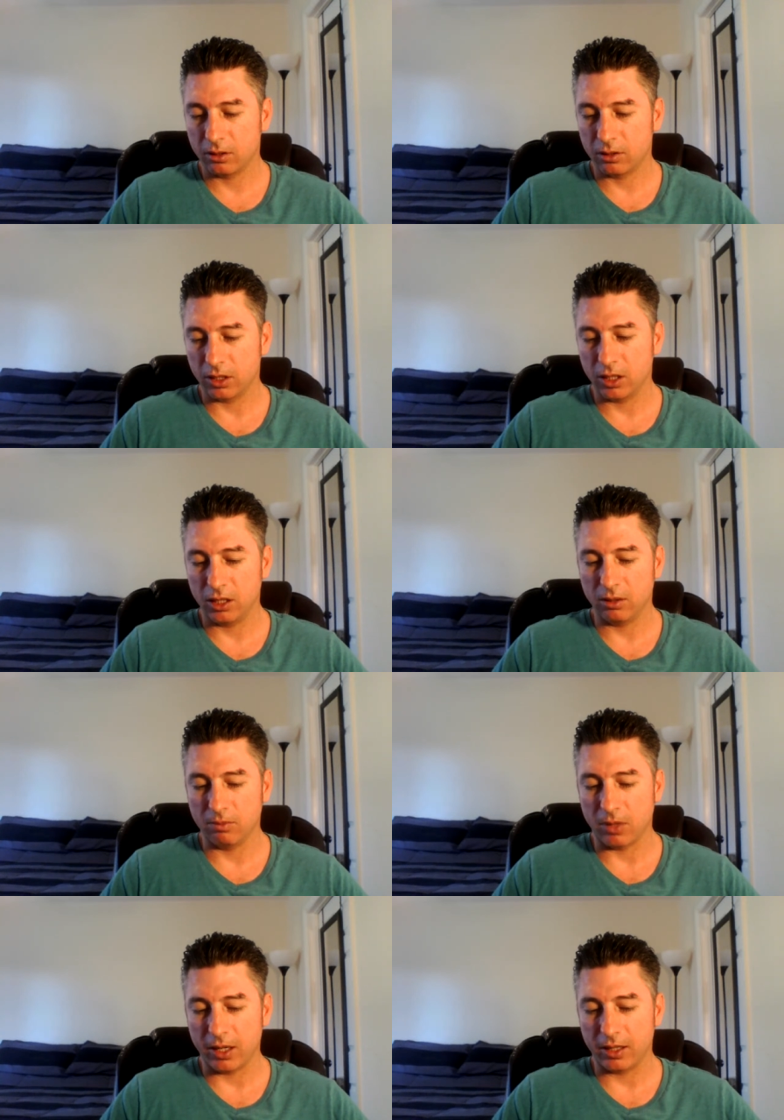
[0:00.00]
to
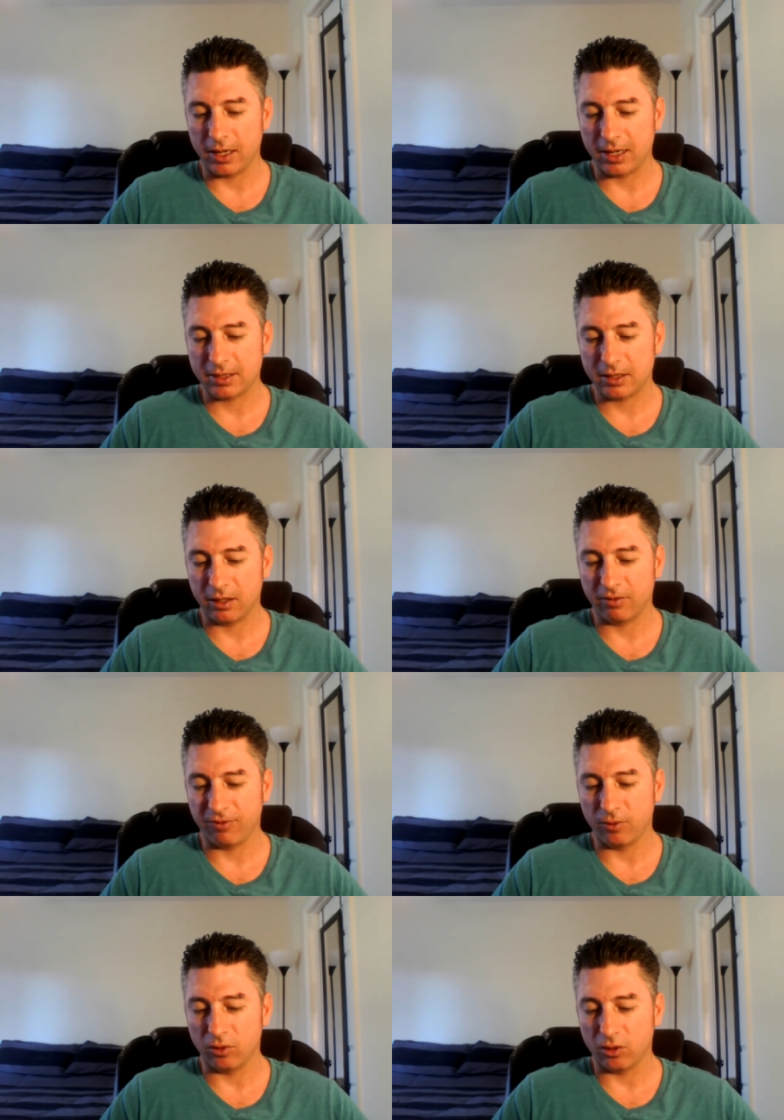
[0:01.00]
keep my gas tank
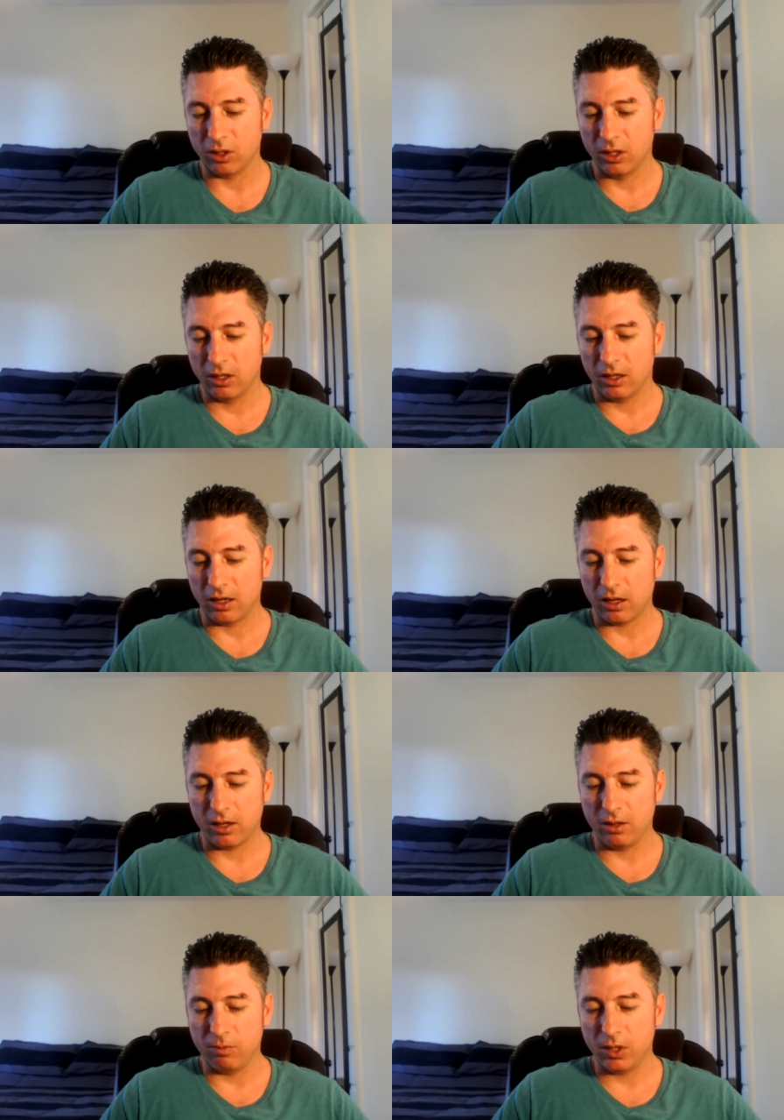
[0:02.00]
full, I
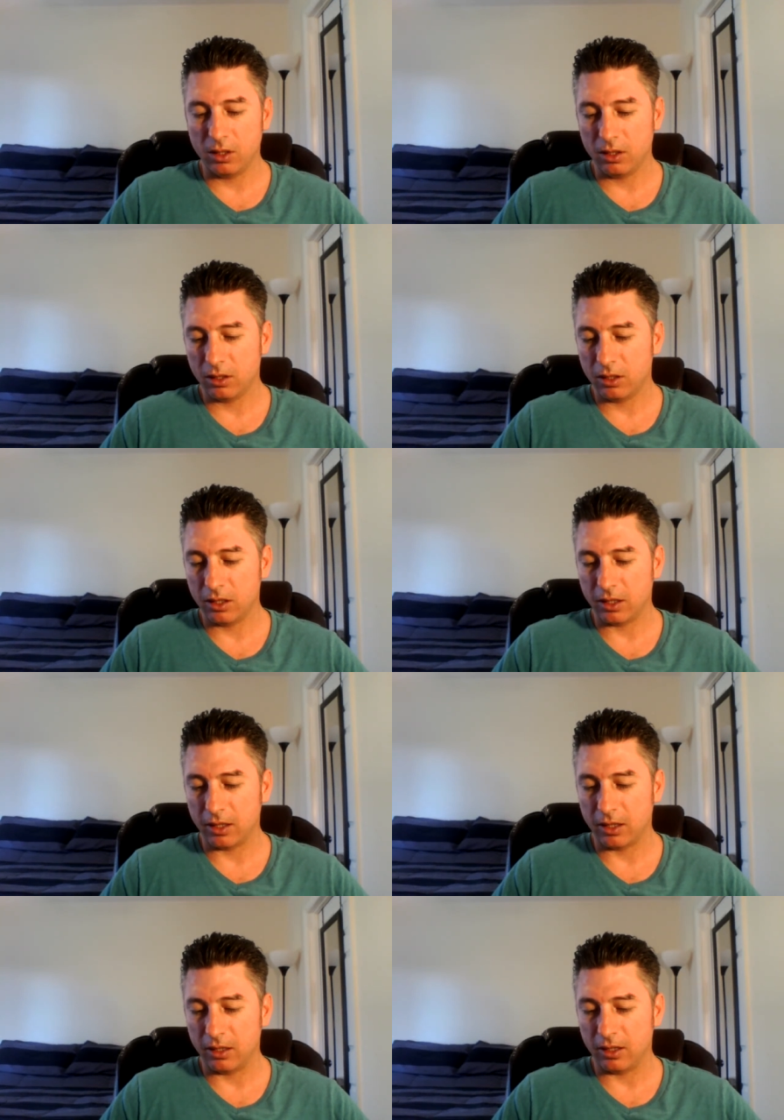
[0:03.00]
immediately
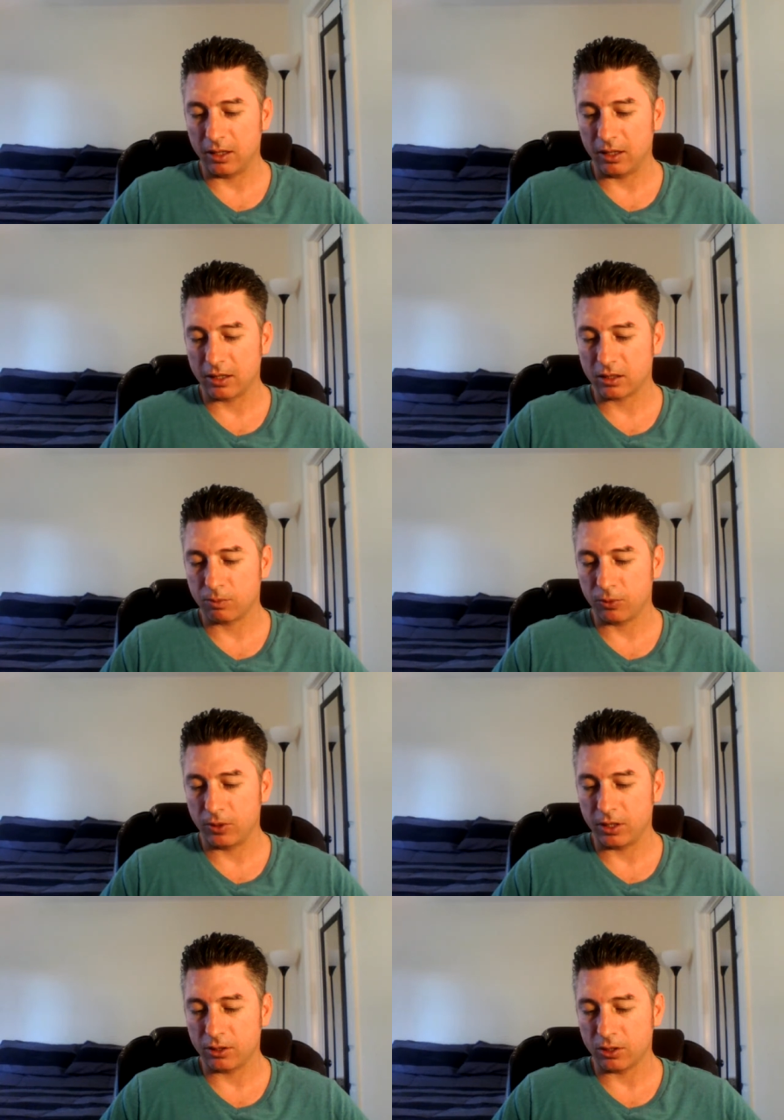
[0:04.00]
and
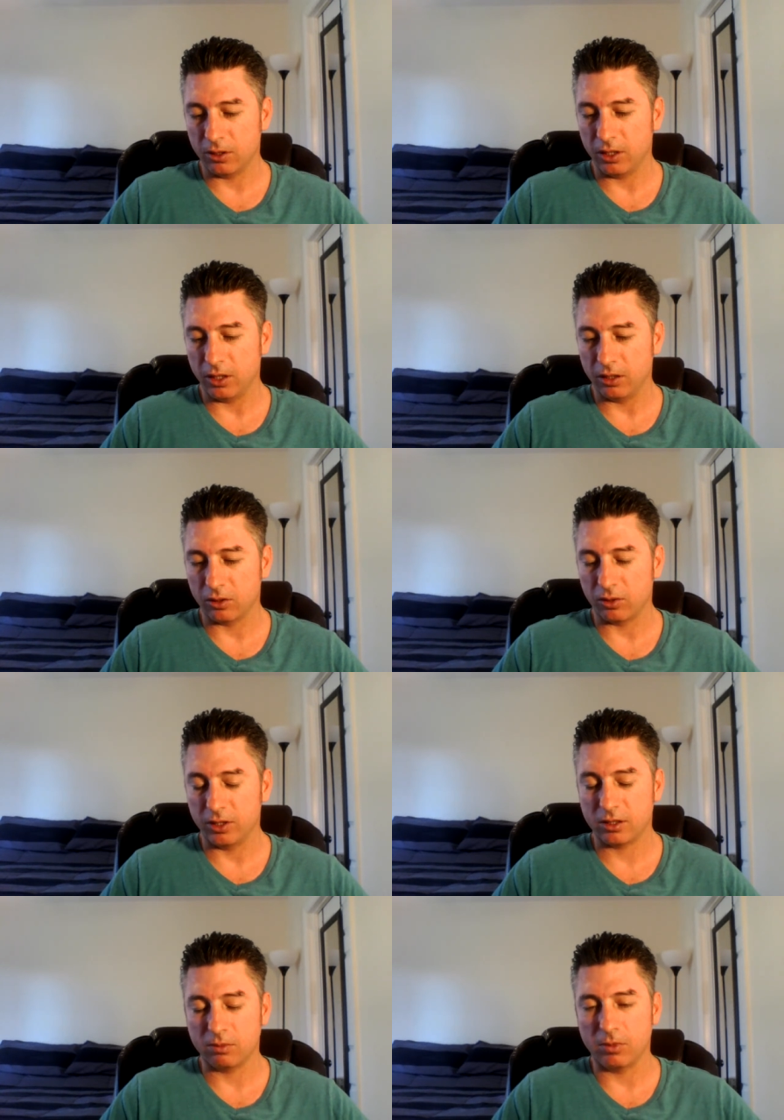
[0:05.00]
exponentially
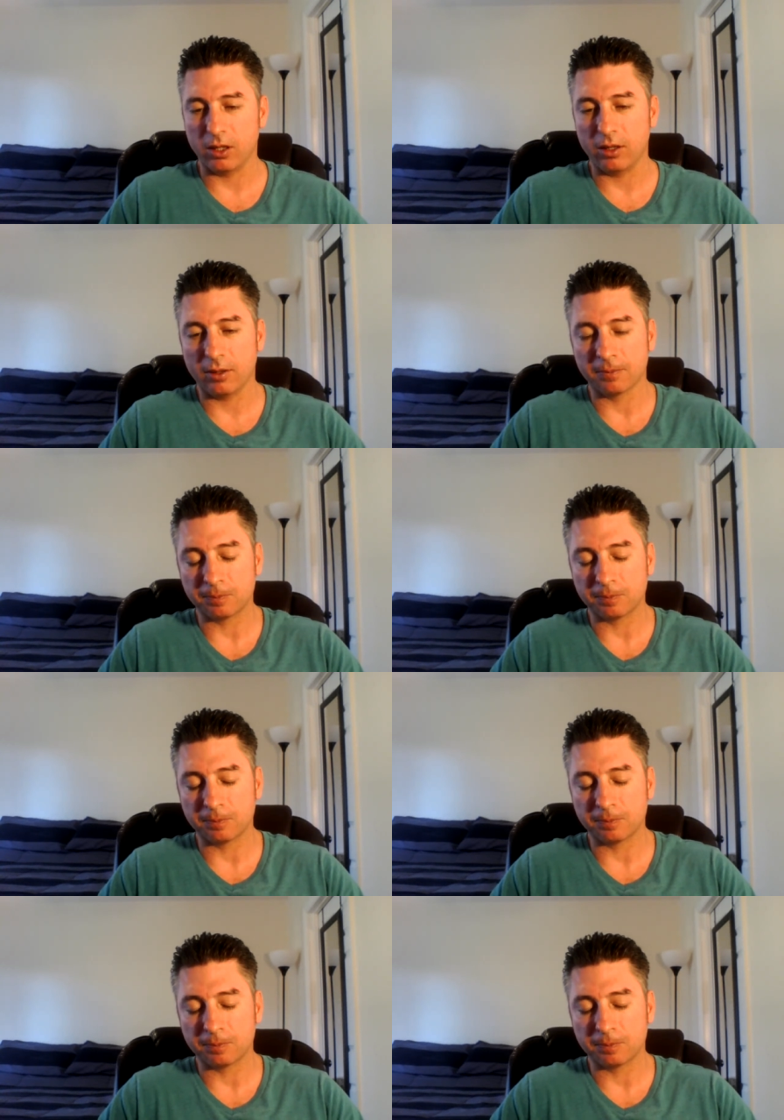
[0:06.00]
increased my